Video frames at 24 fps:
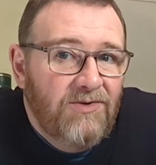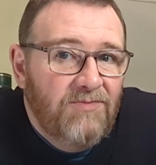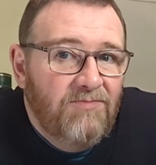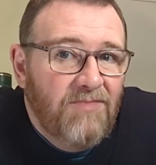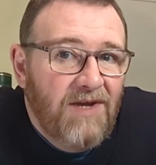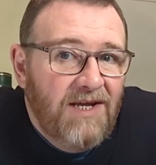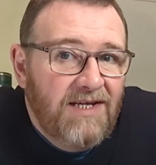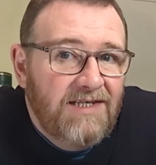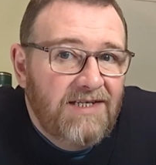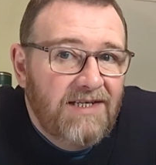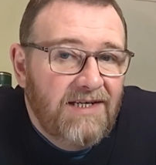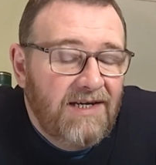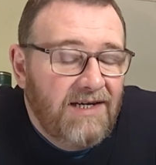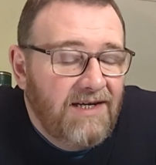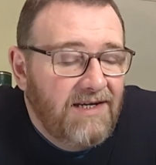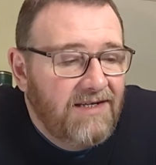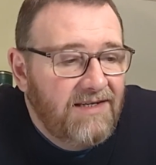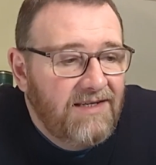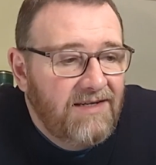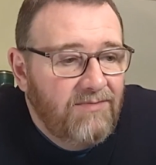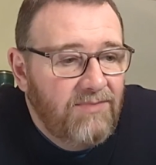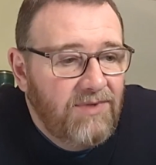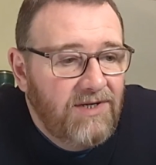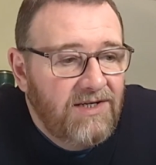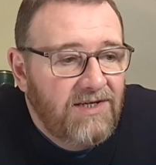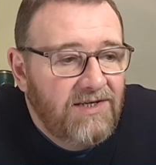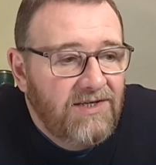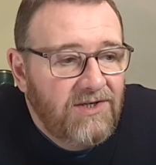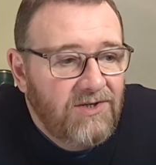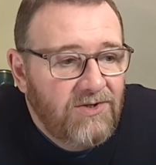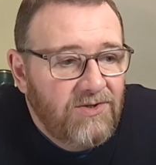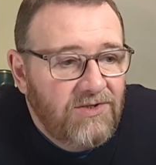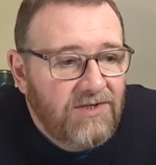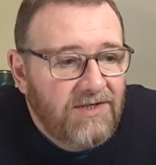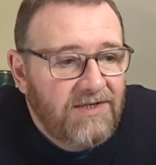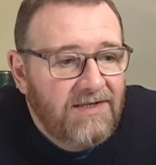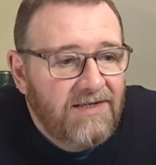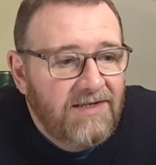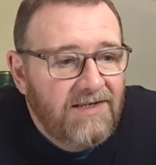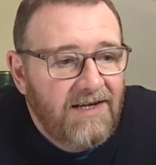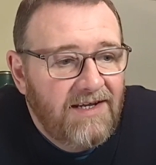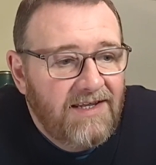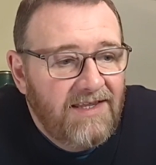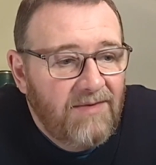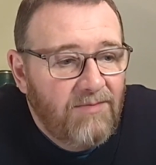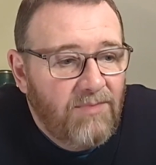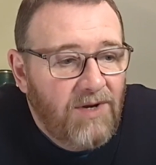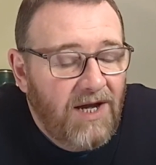mentioning it in the beer news
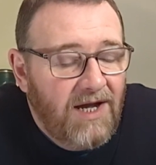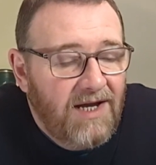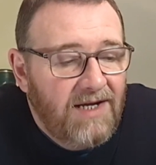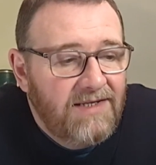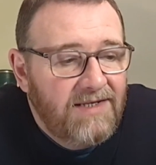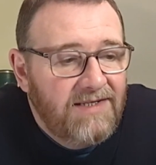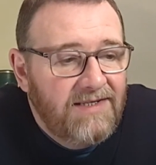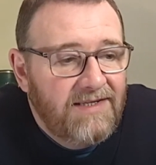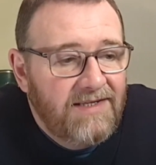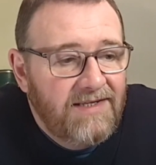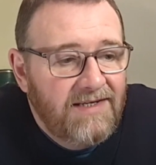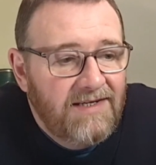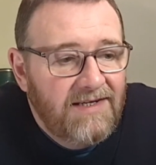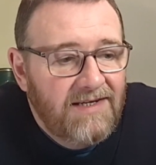in the past.